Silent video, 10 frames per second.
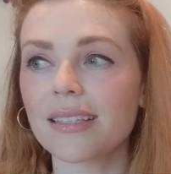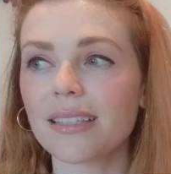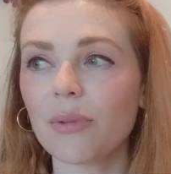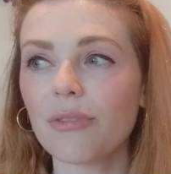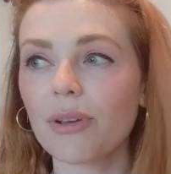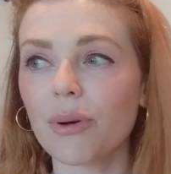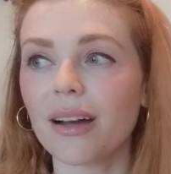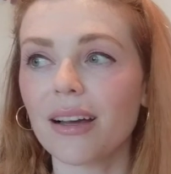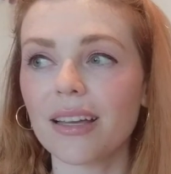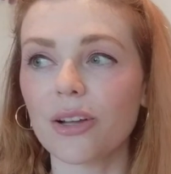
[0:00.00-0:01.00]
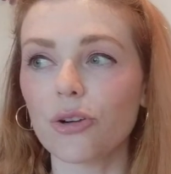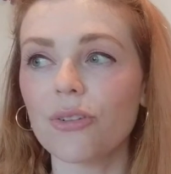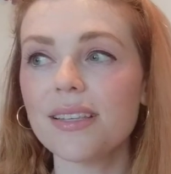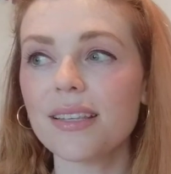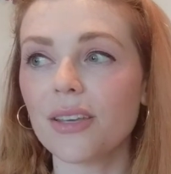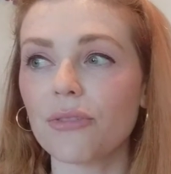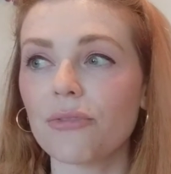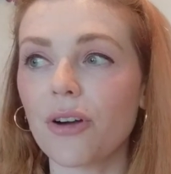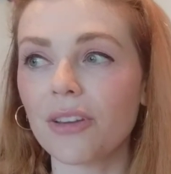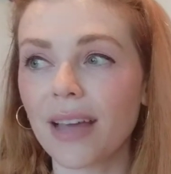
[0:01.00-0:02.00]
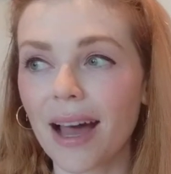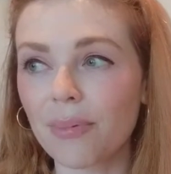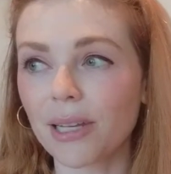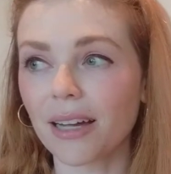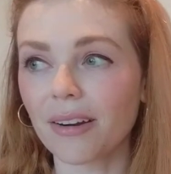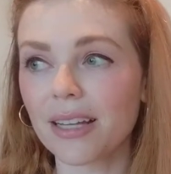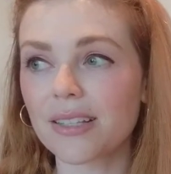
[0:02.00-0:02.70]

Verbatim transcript: Some of you are increasing your vocabulary.